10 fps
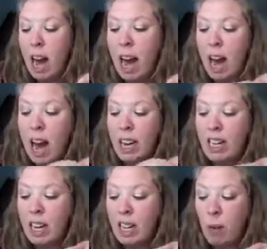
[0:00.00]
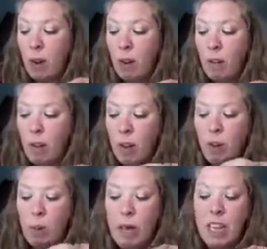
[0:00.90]
And they're one of the few
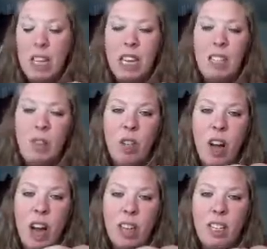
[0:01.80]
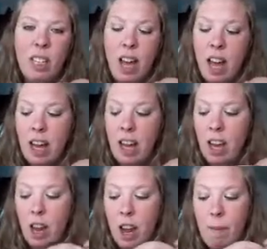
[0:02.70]
species of sharks that
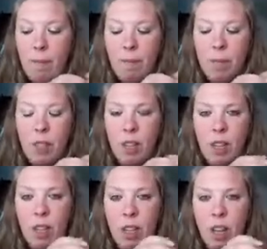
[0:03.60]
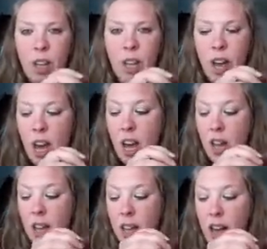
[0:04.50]
can
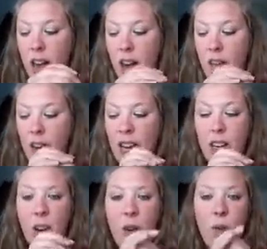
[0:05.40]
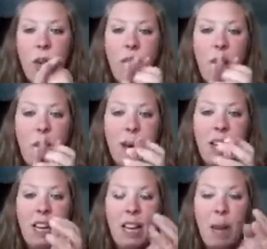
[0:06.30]
that have endothermic
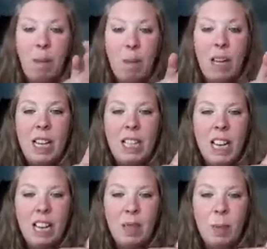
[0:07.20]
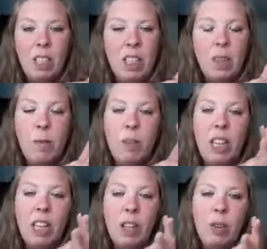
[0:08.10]
capabilities, which is something
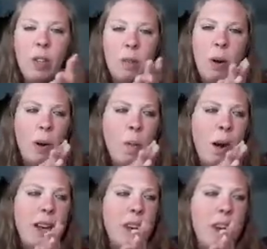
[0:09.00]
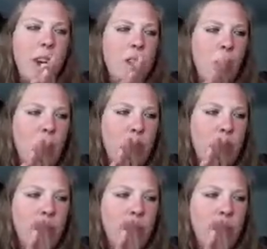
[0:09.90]
that Lucy spoke about in her talk,